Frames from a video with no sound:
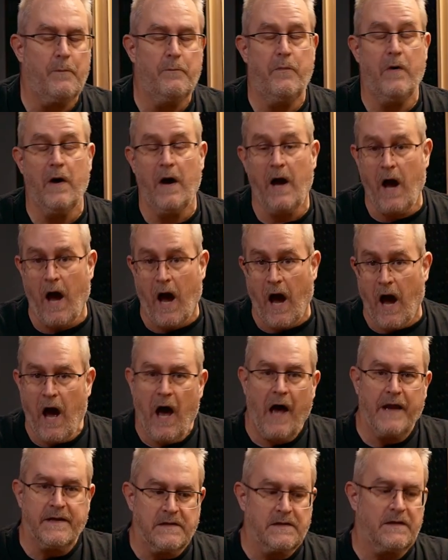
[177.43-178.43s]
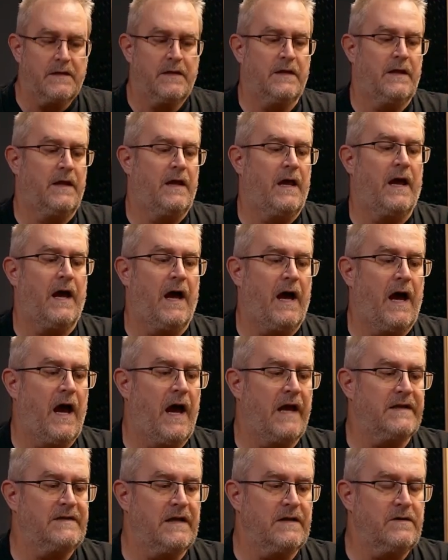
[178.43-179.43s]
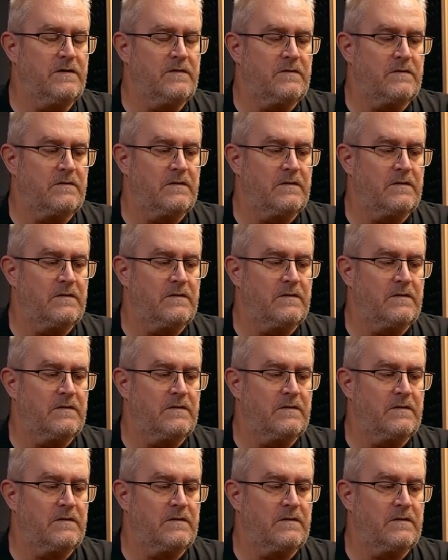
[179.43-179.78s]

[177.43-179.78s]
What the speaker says: but I didn't